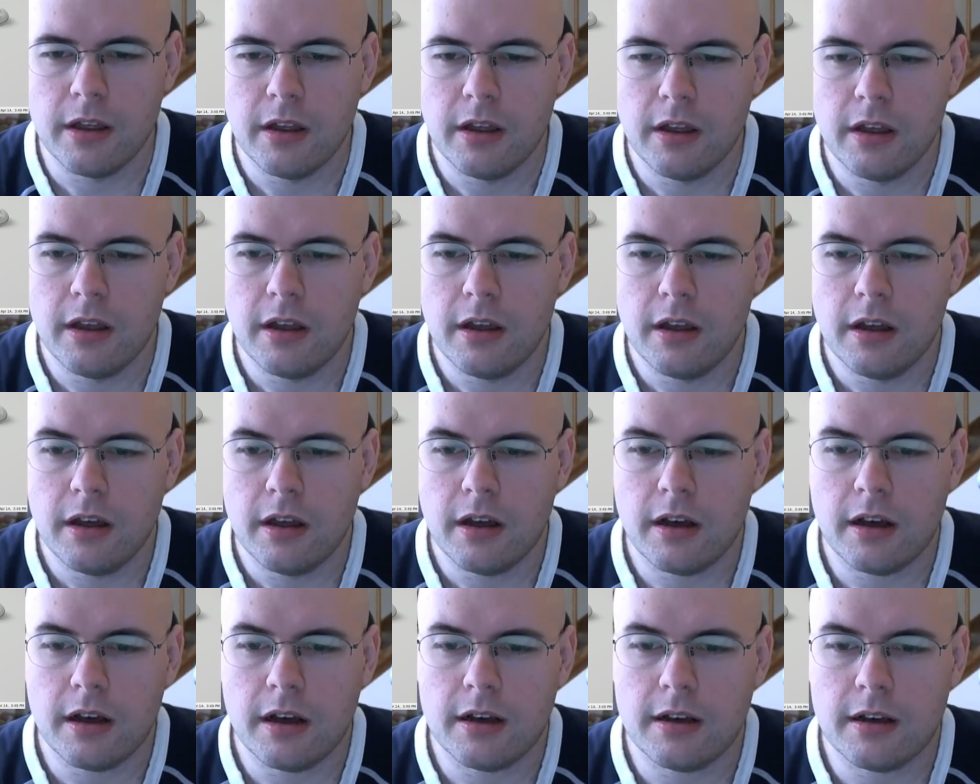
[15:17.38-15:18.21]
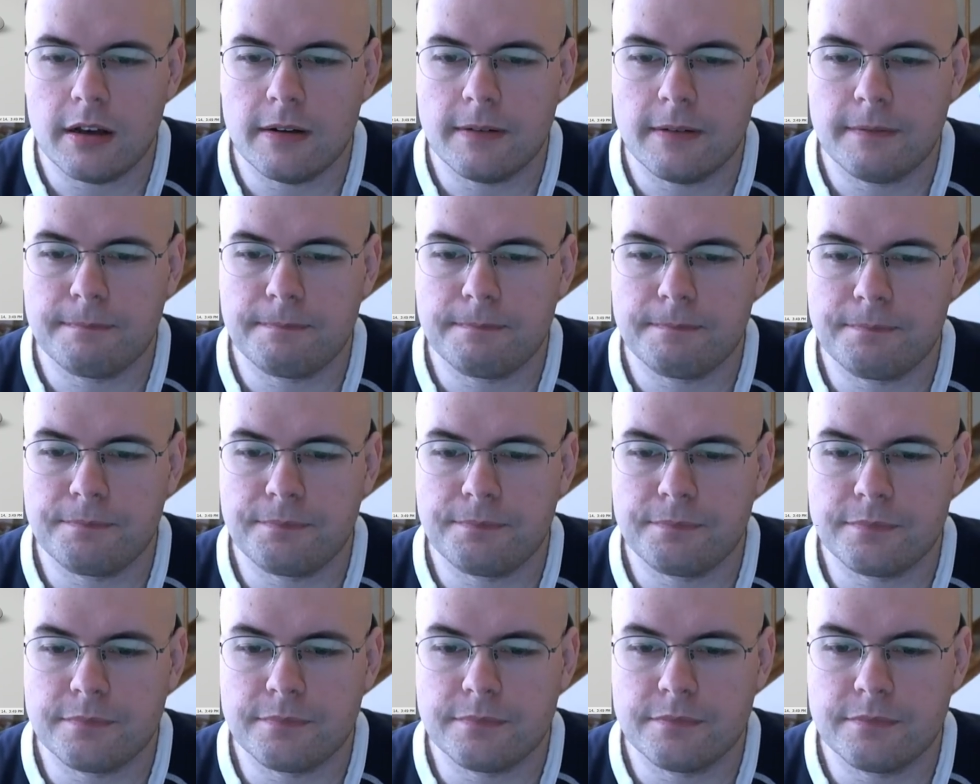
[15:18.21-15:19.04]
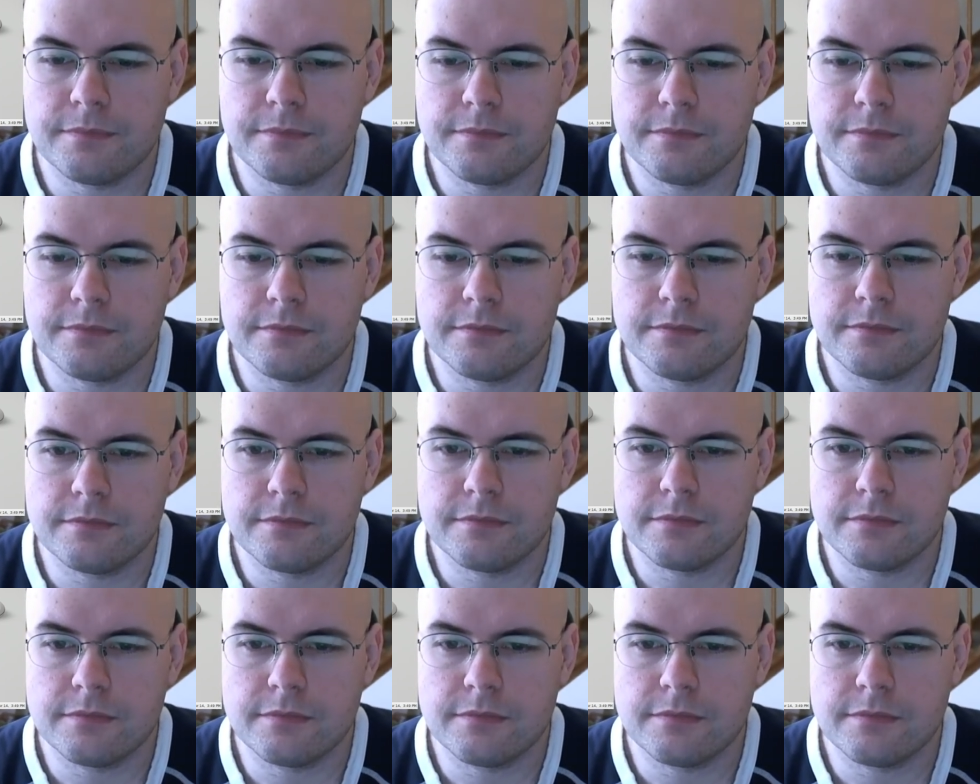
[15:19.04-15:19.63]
(silence)